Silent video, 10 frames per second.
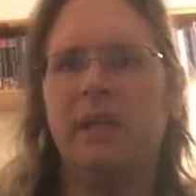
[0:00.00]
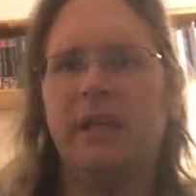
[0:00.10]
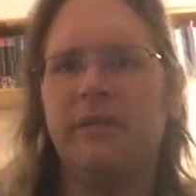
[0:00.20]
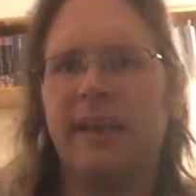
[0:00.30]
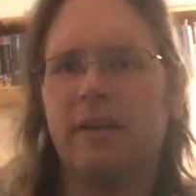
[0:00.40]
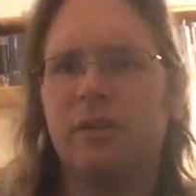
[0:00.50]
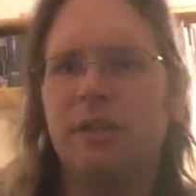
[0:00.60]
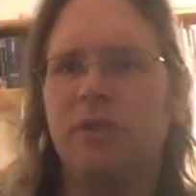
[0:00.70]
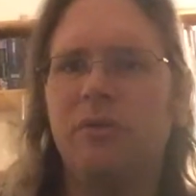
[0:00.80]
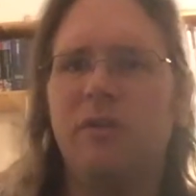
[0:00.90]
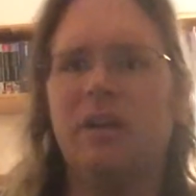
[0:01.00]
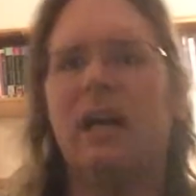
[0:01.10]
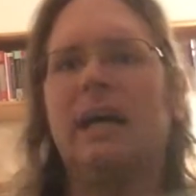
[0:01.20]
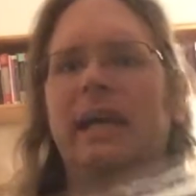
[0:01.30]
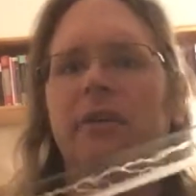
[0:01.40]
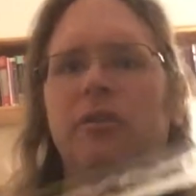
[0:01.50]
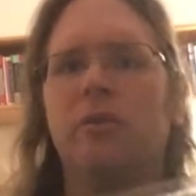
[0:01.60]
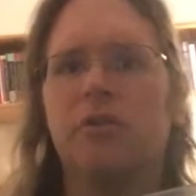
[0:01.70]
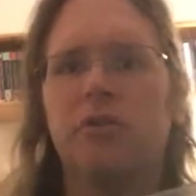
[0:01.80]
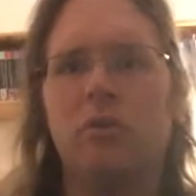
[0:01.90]
blades actually use dye to
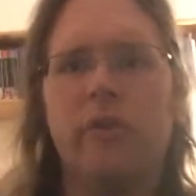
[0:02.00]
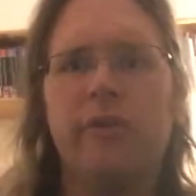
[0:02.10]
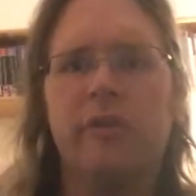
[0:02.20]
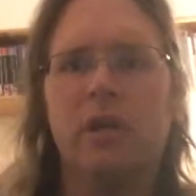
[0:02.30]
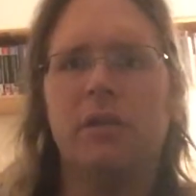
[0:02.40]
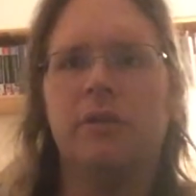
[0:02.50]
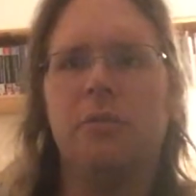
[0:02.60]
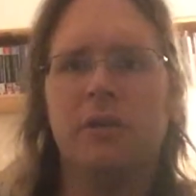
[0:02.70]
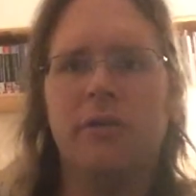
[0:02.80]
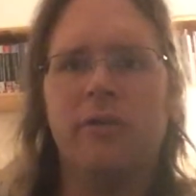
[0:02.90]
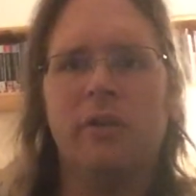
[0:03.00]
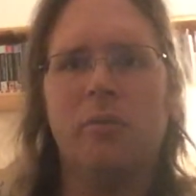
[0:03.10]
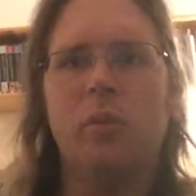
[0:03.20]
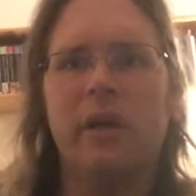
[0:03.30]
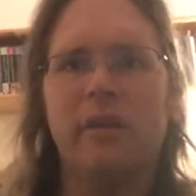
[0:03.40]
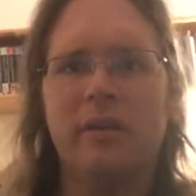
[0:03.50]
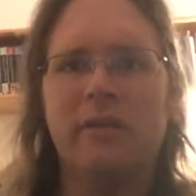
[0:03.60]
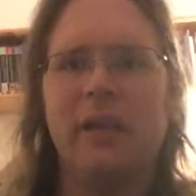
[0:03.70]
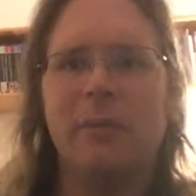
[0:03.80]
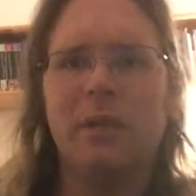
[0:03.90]
control this color in much the same way that a
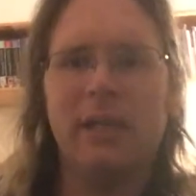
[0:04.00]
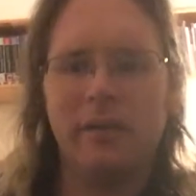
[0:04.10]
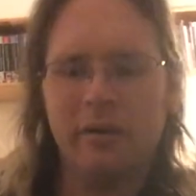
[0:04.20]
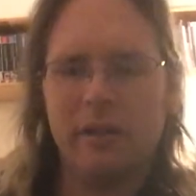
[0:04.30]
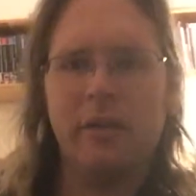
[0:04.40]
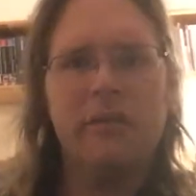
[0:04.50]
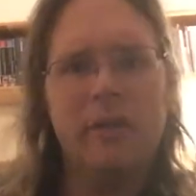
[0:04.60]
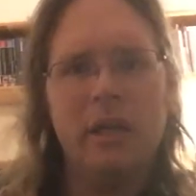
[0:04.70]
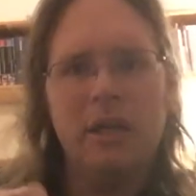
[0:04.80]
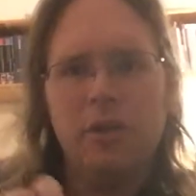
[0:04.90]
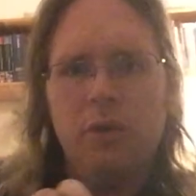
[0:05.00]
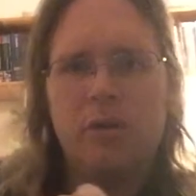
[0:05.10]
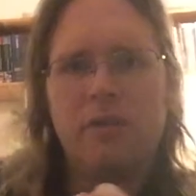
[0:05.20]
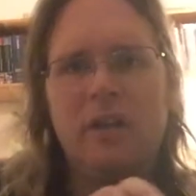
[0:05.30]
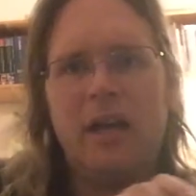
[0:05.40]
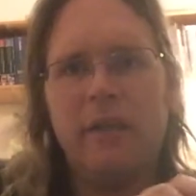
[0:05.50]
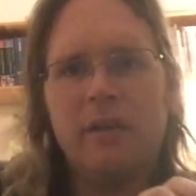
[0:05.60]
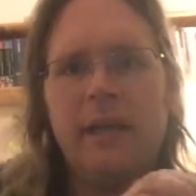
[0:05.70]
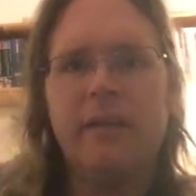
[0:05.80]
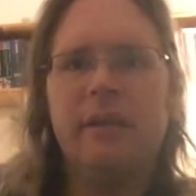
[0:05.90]
day blade does. You could dye
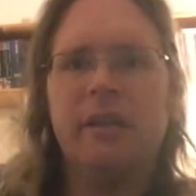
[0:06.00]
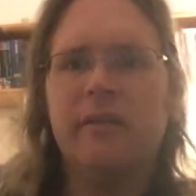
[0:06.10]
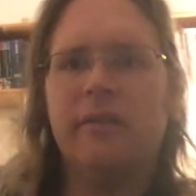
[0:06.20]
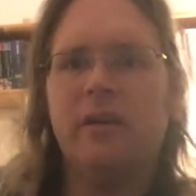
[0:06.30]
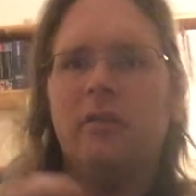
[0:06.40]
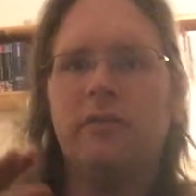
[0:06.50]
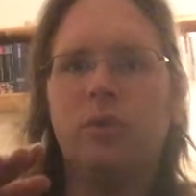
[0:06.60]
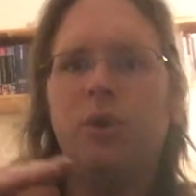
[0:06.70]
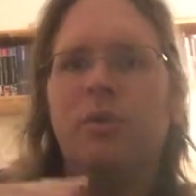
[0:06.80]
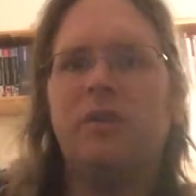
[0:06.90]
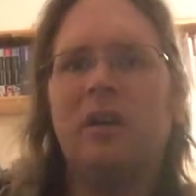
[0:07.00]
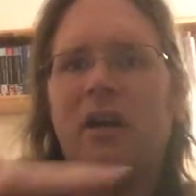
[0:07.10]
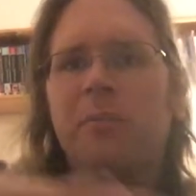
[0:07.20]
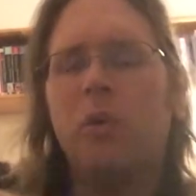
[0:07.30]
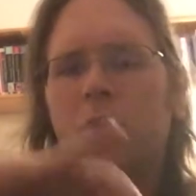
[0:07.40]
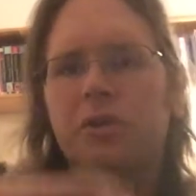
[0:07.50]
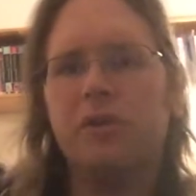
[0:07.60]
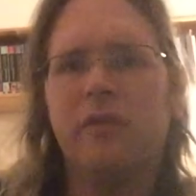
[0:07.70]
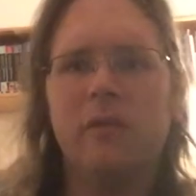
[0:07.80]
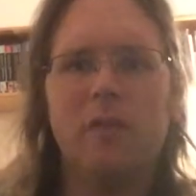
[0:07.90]
the lightning itself, or you could dye
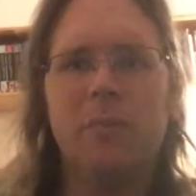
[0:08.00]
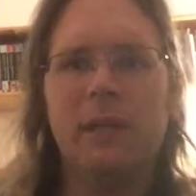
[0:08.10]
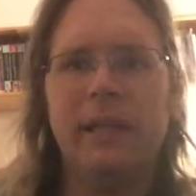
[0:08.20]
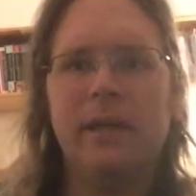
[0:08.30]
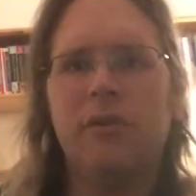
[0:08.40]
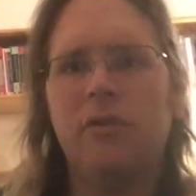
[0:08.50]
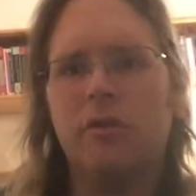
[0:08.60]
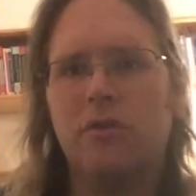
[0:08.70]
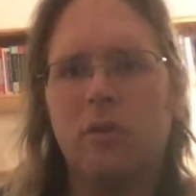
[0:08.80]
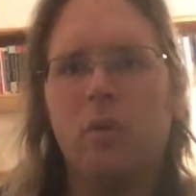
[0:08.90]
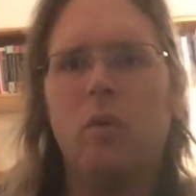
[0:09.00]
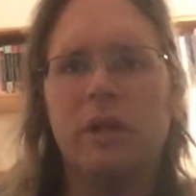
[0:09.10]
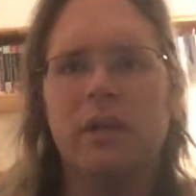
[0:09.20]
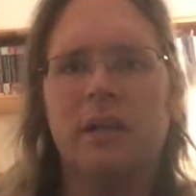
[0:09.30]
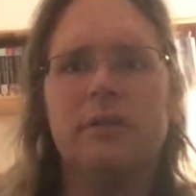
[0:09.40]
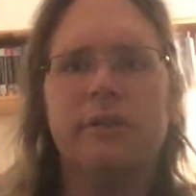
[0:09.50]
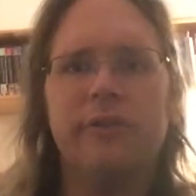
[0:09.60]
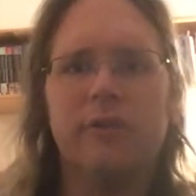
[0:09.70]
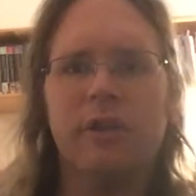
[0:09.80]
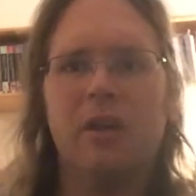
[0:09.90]
portions of the blade to control what color
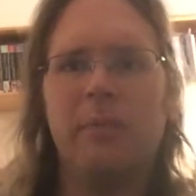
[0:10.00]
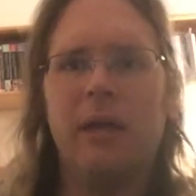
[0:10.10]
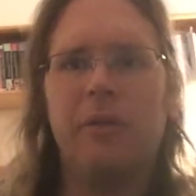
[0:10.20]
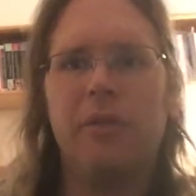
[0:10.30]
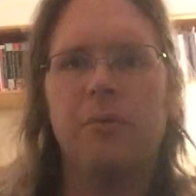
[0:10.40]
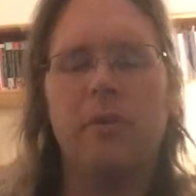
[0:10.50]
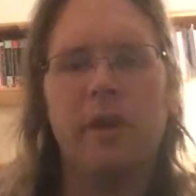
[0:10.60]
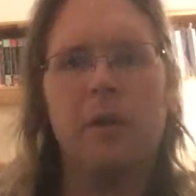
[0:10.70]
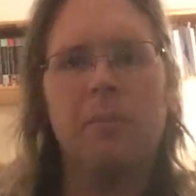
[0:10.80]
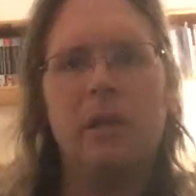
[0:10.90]
is going to come out through there.